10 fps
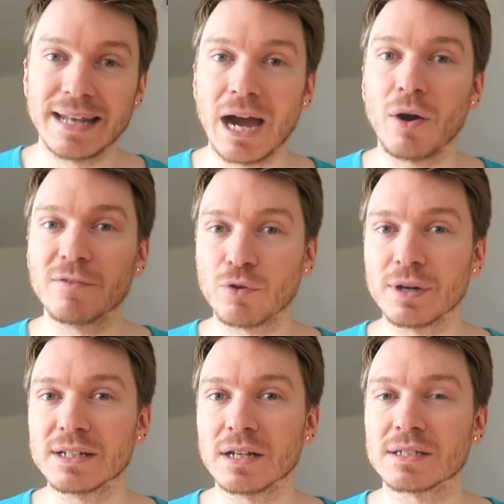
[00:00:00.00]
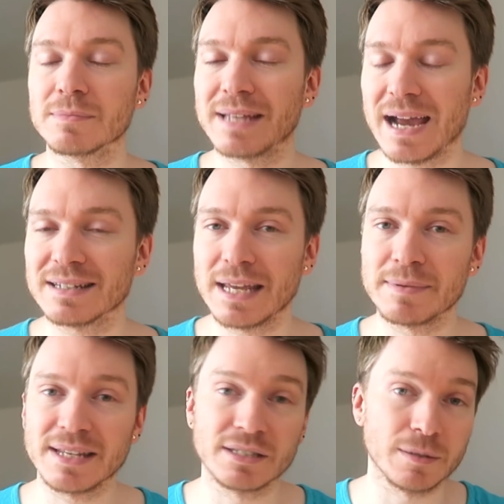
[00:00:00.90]
Now, I've already done some tag
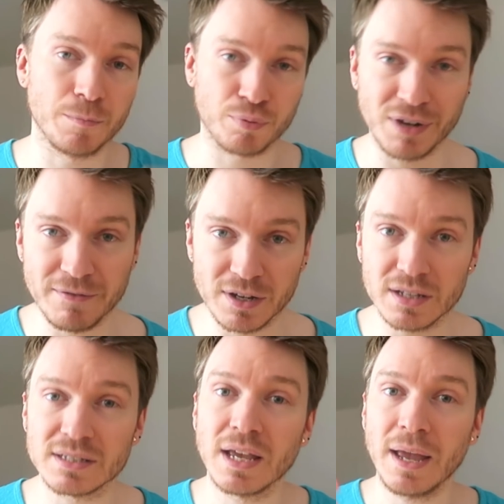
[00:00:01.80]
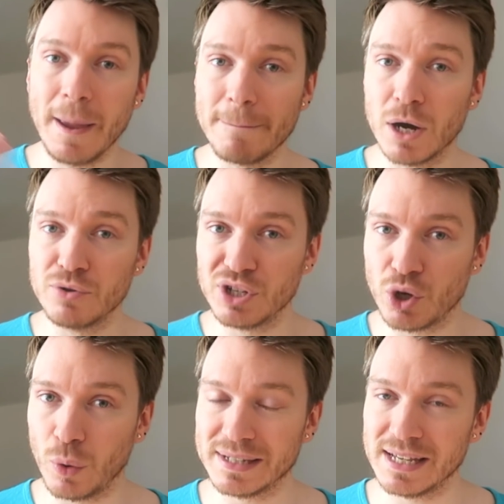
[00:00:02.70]
teams in some previous
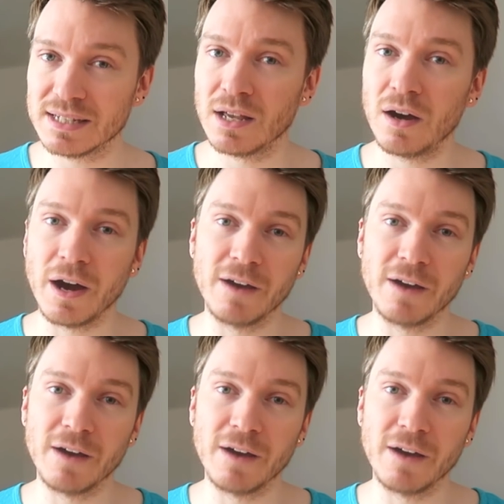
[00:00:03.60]
emoji quizzes.